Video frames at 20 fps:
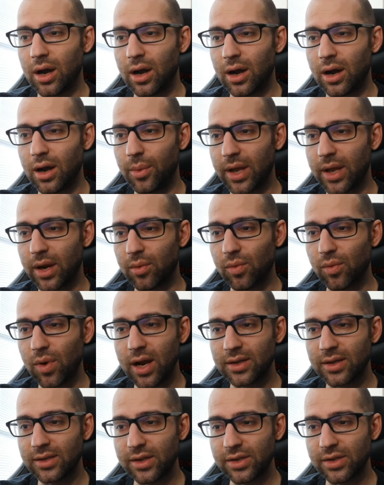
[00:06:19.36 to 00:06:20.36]
We get a
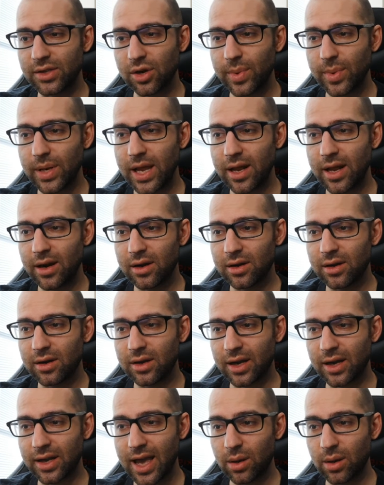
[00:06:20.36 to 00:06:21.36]
Rise of the
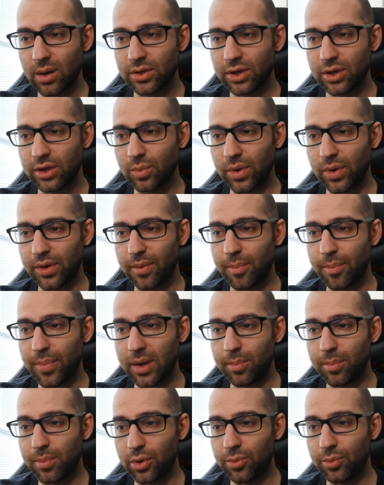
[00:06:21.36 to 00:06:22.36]
Terminator countered with a
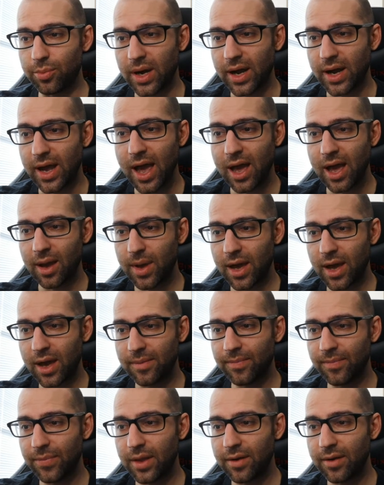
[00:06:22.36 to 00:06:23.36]
big boot by
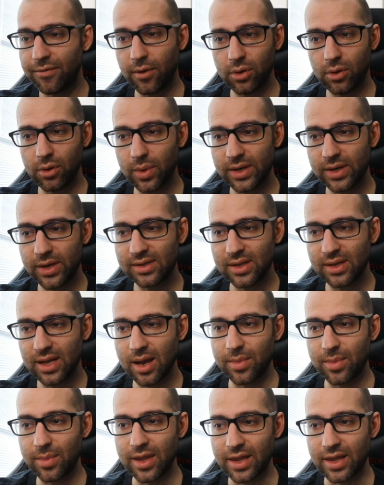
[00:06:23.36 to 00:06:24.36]
Hangman. Fall away
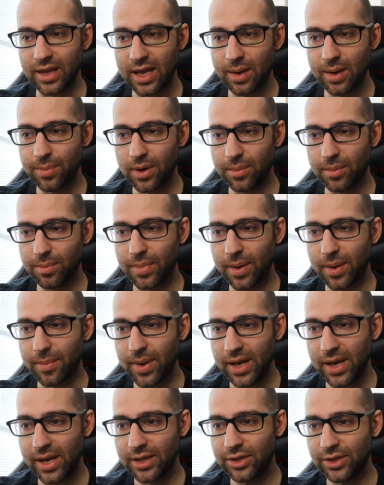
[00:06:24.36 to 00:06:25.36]
slam, and then the kip up by
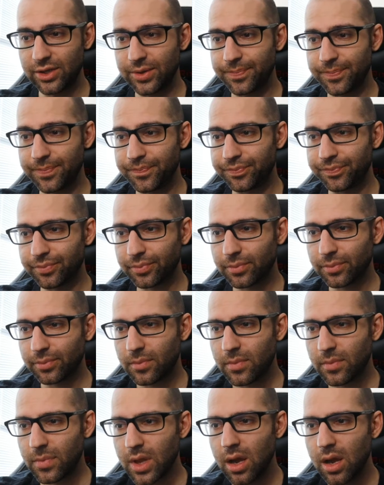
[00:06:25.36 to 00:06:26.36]
Page.
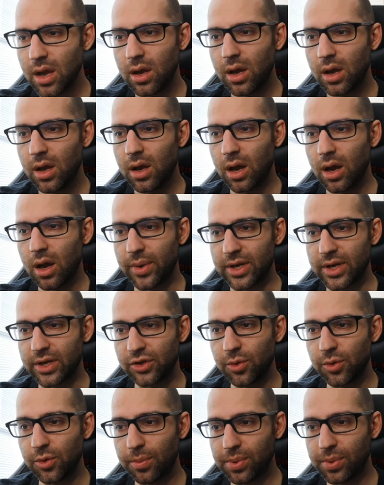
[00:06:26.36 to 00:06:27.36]
We get a
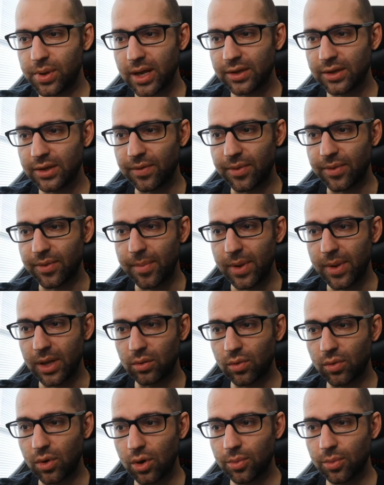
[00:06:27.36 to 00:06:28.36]
superplex from the
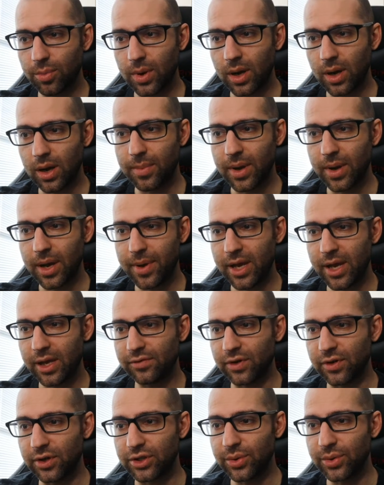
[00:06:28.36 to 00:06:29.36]
middle rope by Page
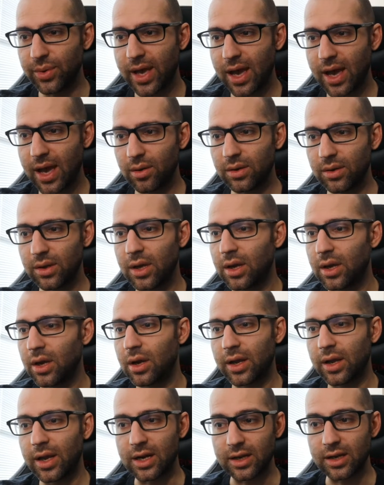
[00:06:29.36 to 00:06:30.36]
for a 2 count.
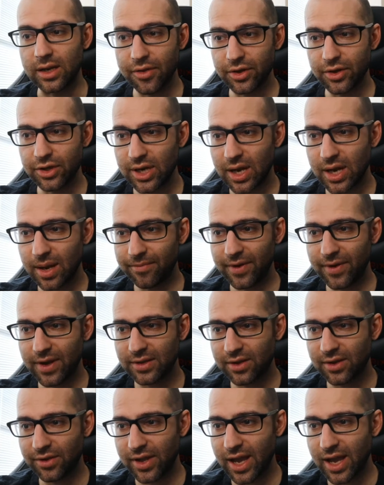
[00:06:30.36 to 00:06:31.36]
Get another chop
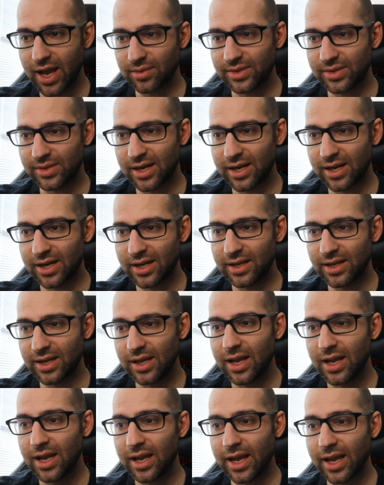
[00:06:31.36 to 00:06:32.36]
fest on the outside.
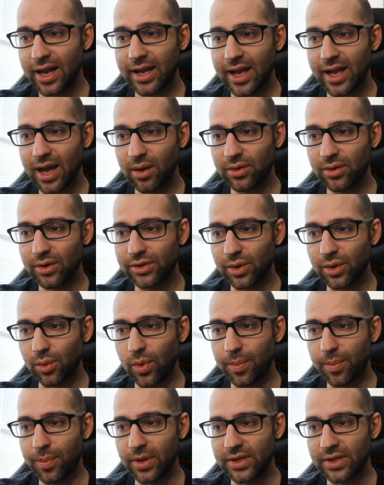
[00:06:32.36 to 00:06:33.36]
Kenny counters a
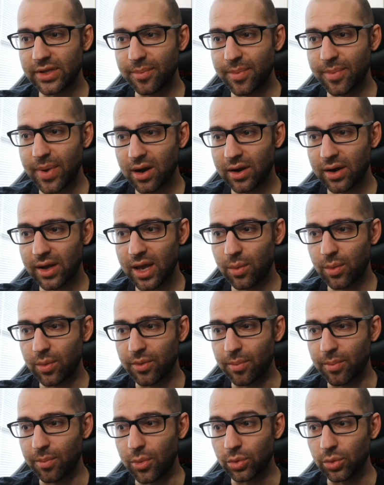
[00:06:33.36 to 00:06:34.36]
whip into the barricade with
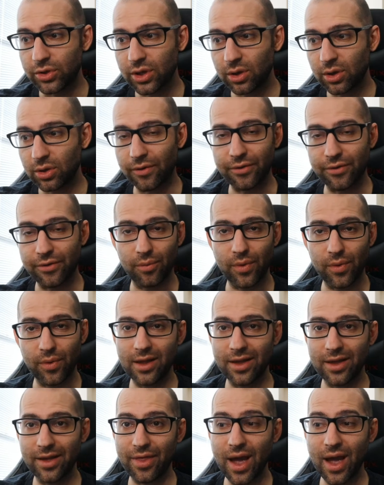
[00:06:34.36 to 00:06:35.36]
a moonsault off the
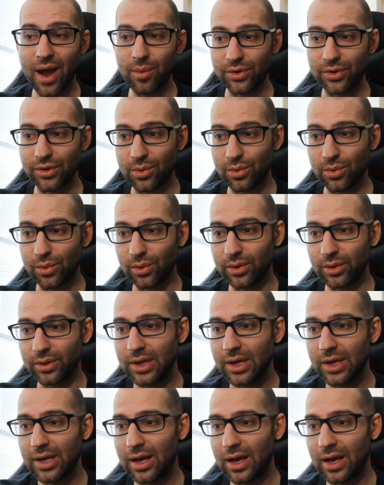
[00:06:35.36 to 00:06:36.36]
railing. That was cool.
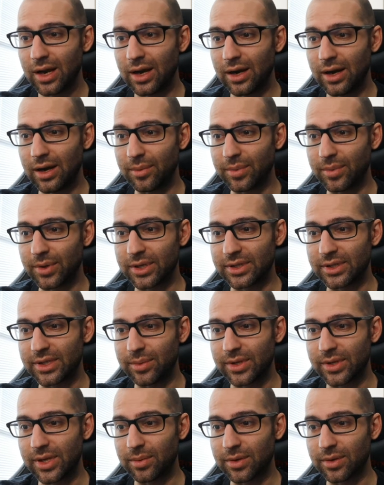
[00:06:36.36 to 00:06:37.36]
Because he
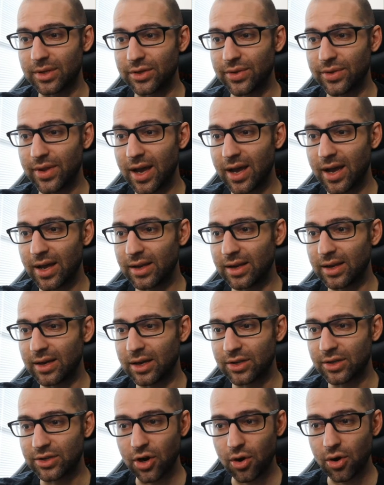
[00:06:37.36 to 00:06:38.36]
was able to do that.
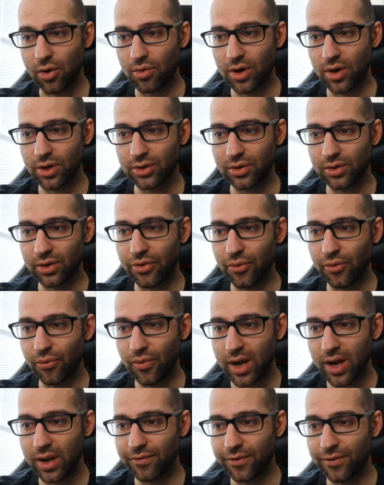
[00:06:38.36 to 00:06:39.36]
Kataro Crusher in the
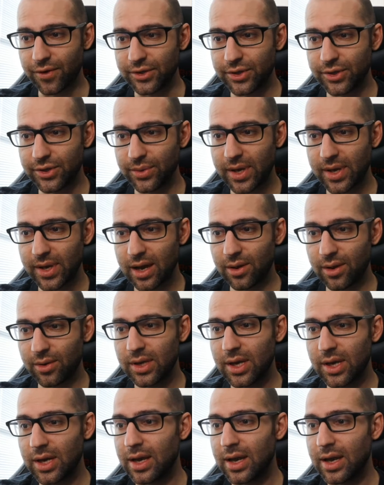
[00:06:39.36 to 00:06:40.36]
ring for a 2 count.
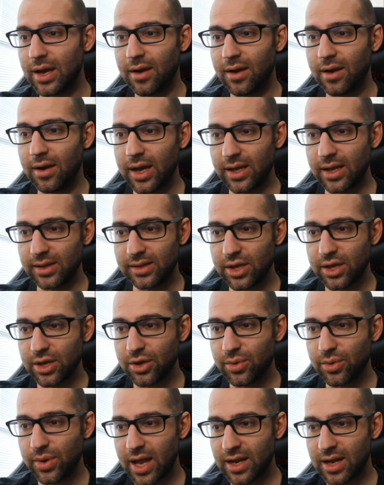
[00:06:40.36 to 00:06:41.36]
Hits the
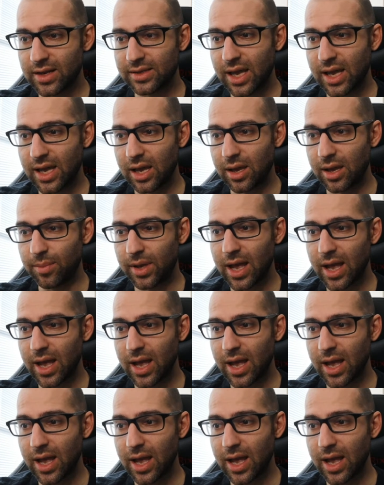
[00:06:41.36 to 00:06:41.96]
You Can't Escape.